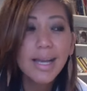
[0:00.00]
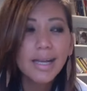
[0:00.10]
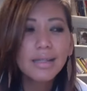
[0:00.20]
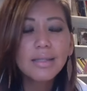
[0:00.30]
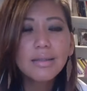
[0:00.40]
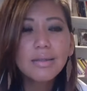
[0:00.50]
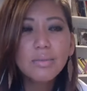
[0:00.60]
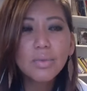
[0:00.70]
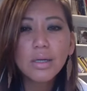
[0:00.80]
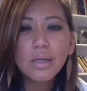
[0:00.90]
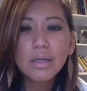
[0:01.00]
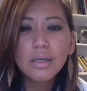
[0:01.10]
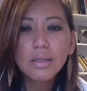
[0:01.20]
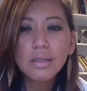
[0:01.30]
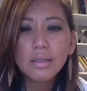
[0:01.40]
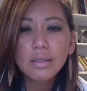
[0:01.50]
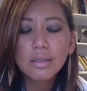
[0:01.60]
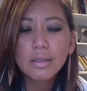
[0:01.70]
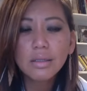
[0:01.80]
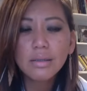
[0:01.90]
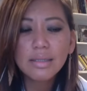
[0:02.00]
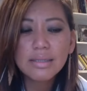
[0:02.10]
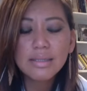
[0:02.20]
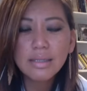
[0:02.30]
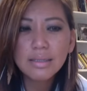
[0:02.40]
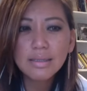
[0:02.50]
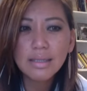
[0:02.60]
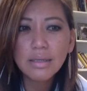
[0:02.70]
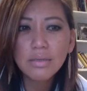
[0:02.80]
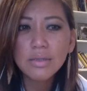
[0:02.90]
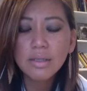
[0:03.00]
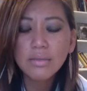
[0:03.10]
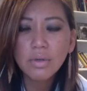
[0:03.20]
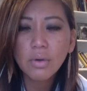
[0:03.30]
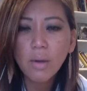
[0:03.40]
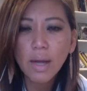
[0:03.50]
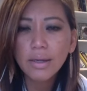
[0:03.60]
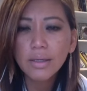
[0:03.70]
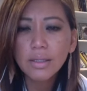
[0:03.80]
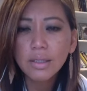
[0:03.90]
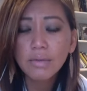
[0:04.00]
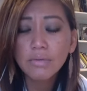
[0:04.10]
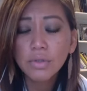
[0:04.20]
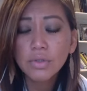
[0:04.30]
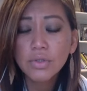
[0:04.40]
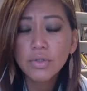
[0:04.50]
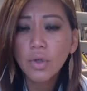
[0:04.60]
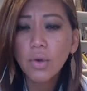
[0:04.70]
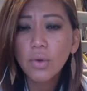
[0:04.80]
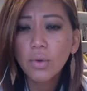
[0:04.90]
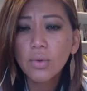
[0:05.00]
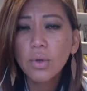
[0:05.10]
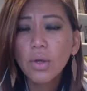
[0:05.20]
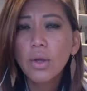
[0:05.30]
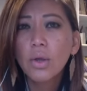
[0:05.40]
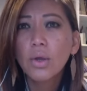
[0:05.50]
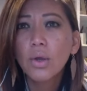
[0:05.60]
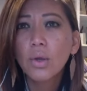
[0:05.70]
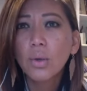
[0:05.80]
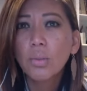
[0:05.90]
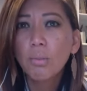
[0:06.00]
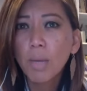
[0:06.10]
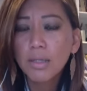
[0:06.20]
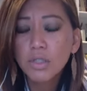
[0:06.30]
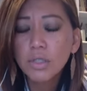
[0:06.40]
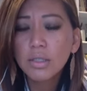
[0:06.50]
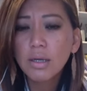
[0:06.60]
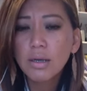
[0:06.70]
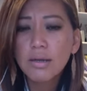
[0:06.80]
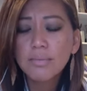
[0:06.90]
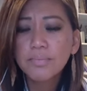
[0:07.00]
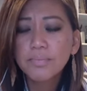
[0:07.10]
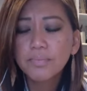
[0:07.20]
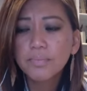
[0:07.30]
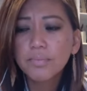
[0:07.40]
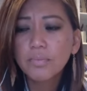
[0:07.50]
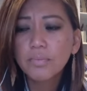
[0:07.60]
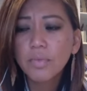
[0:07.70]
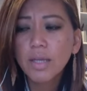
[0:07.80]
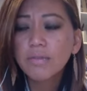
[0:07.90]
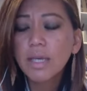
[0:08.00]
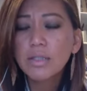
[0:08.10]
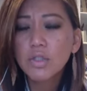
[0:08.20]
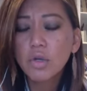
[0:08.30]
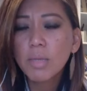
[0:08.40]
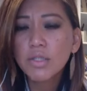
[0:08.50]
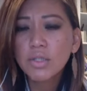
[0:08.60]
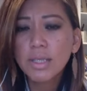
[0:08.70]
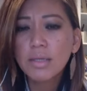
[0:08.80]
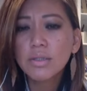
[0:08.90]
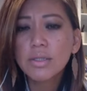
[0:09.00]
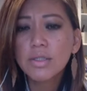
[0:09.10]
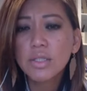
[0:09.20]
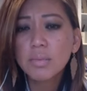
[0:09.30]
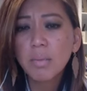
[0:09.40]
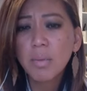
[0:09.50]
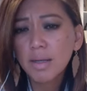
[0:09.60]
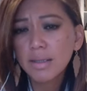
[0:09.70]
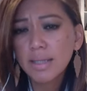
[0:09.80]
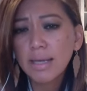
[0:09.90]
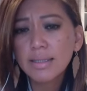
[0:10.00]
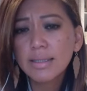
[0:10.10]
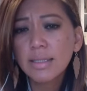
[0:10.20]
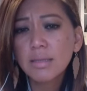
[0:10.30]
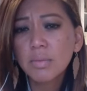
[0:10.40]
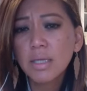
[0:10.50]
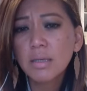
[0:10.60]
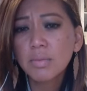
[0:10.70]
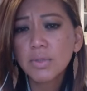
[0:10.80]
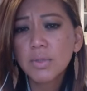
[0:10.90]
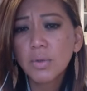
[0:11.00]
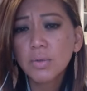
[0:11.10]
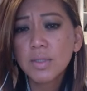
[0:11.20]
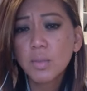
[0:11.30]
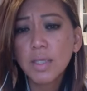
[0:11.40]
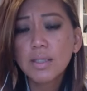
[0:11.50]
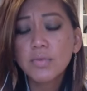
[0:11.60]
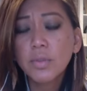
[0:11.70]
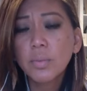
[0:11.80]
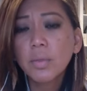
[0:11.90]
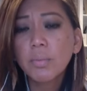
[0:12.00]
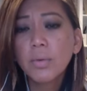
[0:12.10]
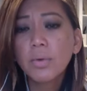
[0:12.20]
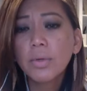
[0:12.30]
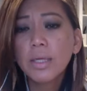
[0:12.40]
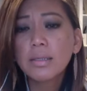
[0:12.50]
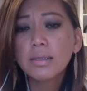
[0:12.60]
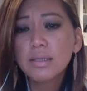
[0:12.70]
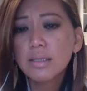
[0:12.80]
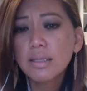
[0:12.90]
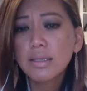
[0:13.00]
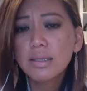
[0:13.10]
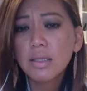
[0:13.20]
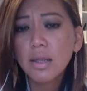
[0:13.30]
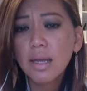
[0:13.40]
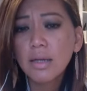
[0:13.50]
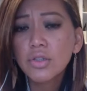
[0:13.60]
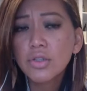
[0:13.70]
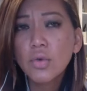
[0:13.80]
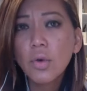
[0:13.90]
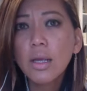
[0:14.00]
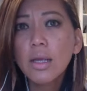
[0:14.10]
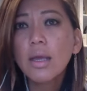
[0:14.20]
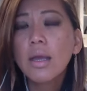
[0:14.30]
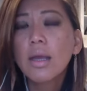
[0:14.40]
I think the more listening skills I've acquired, and I've learned so much, I've gained so much skills just by podcasting and being able to hold space for people and listening to their story,